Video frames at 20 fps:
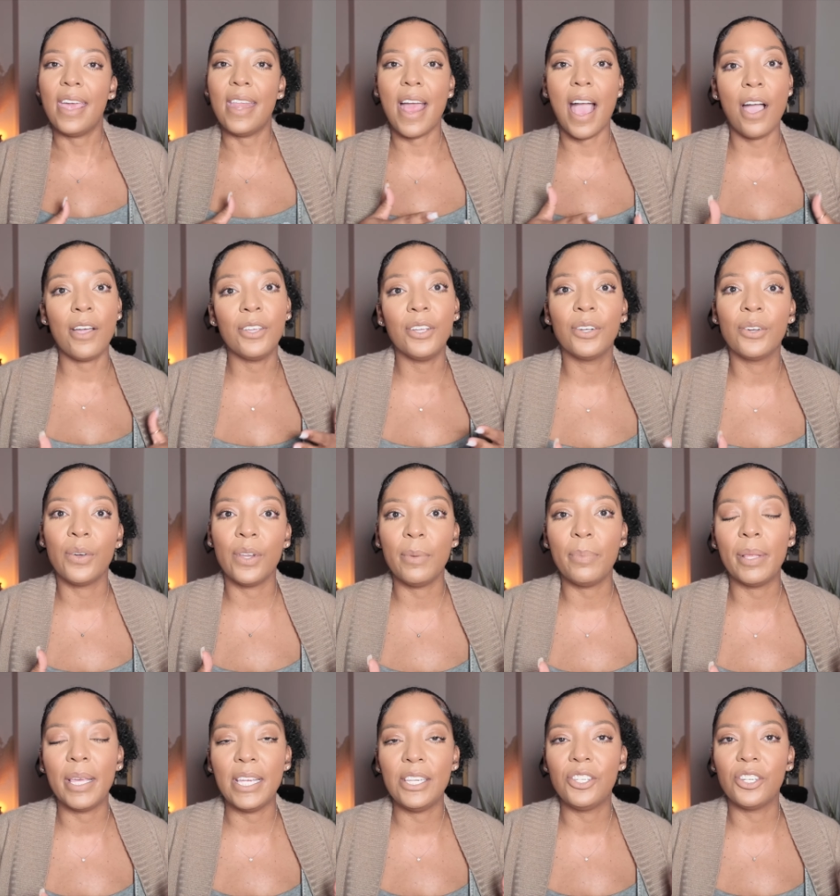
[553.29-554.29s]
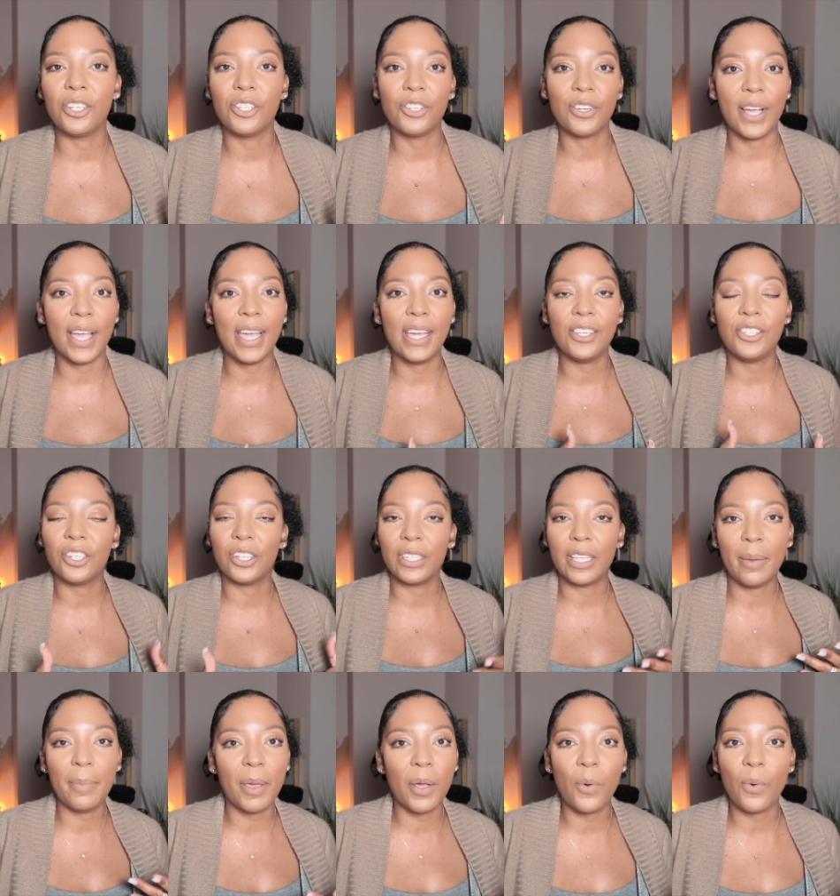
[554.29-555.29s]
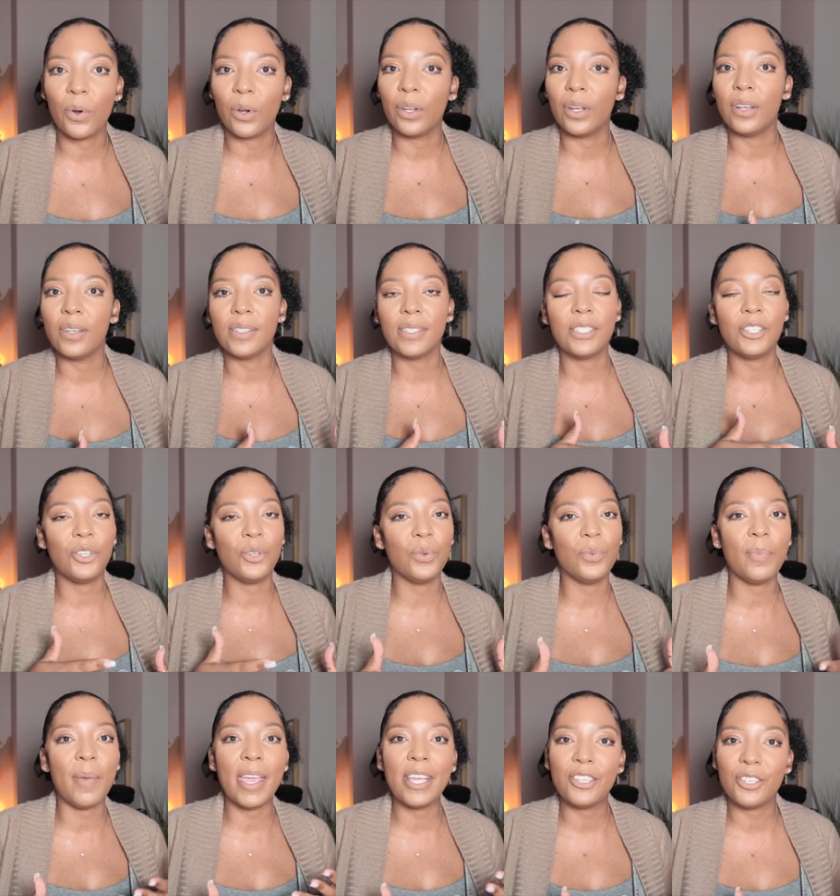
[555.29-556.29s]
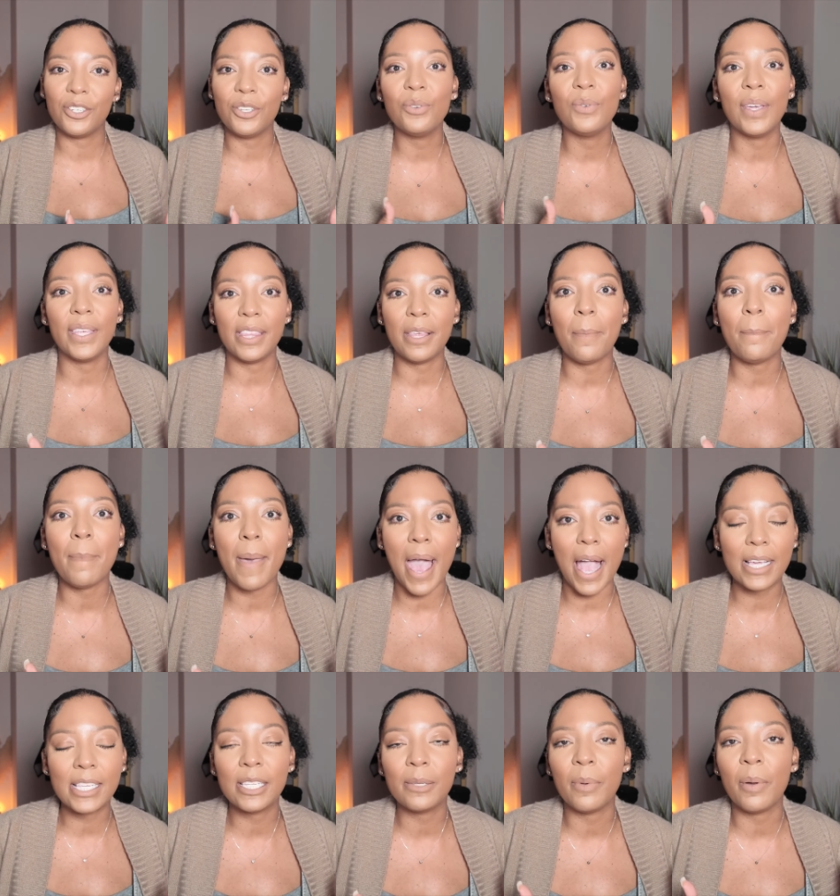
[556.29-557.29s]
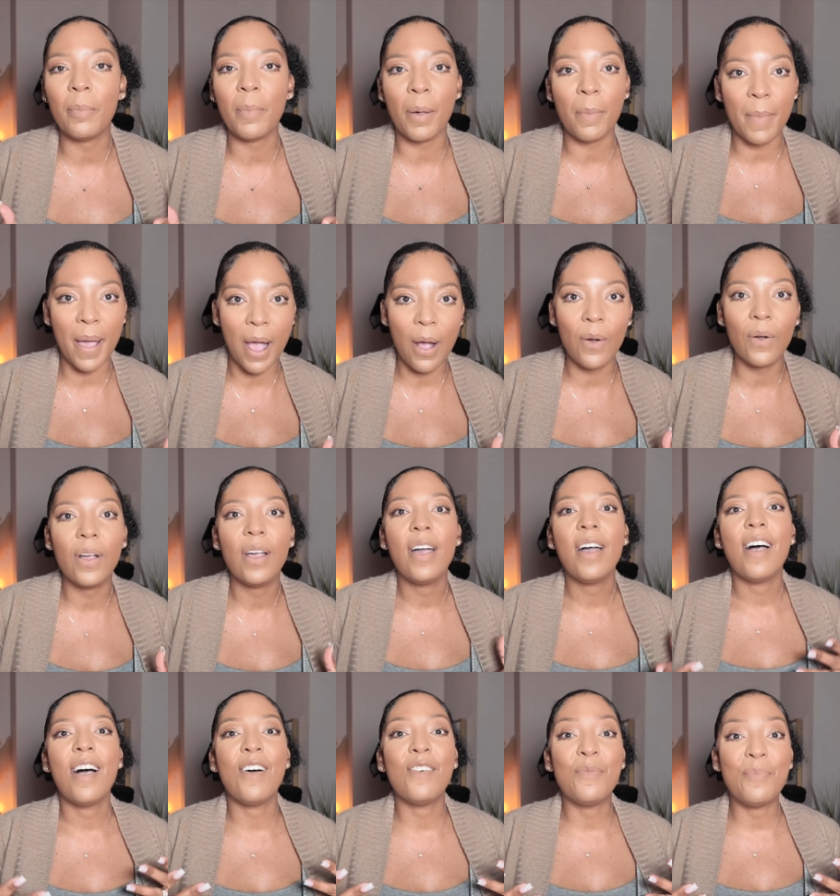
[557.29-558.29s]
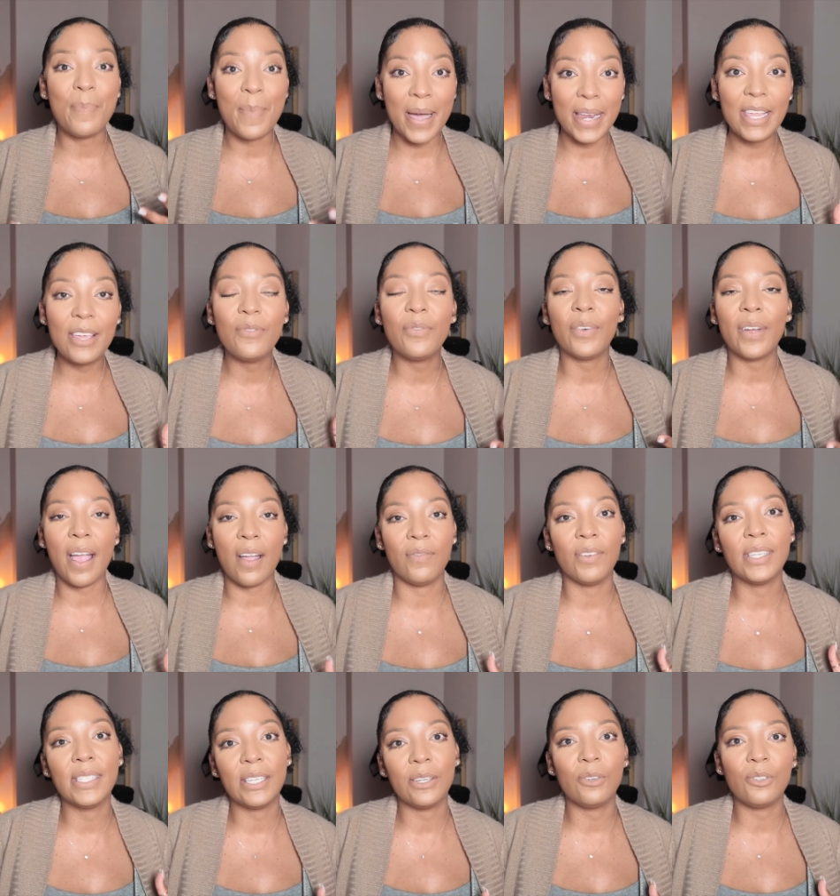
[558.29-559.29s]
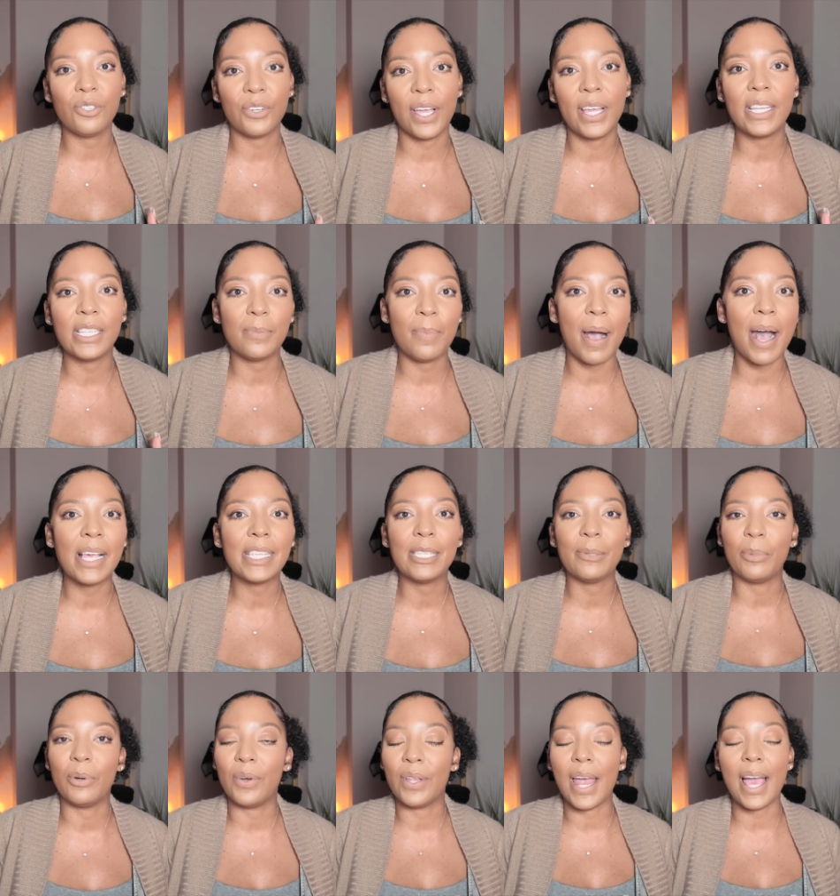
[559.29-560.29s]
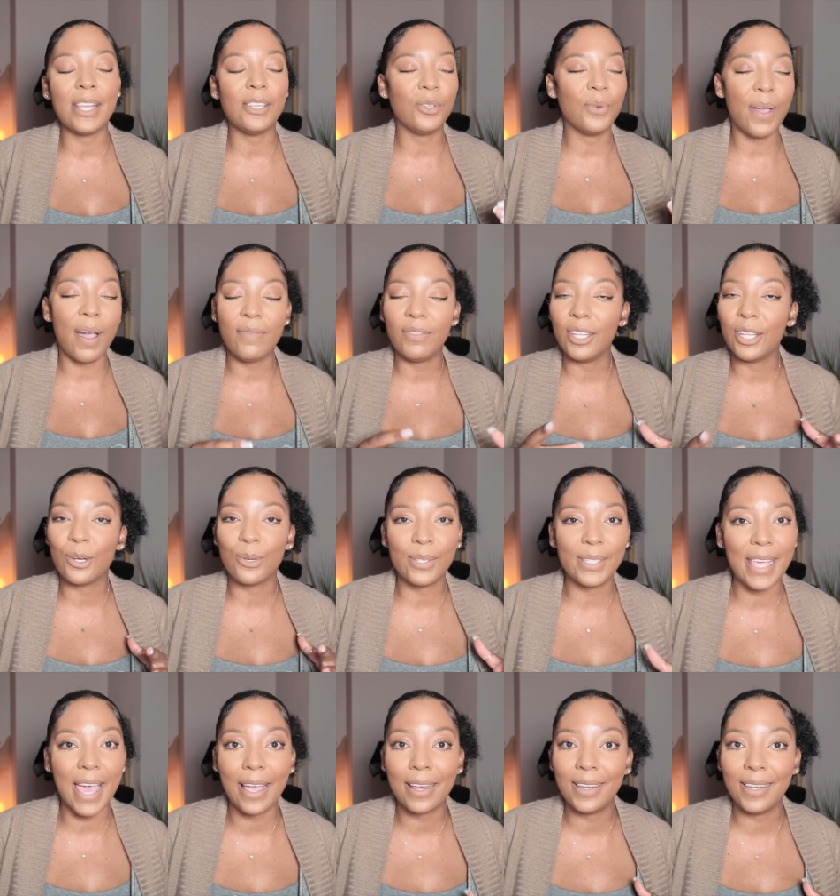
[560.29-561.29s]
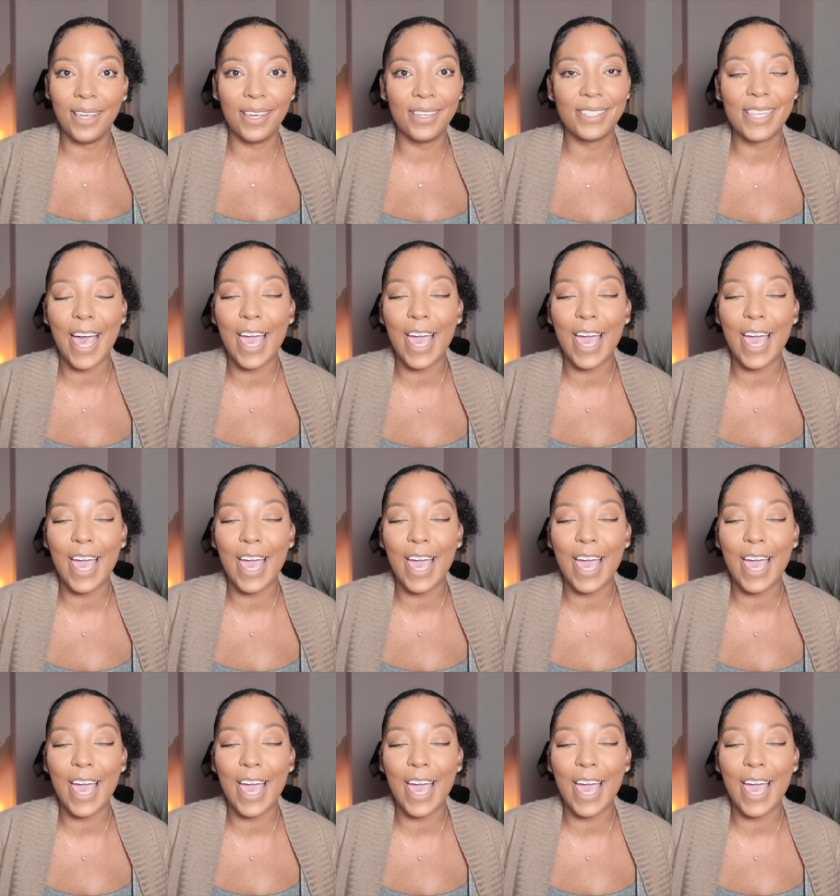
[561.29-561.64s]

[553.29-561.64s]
and how you're gonna place your trades, your limit orders to make sure you get the maximum amount of money for every single trade as possible. And I do have little techniques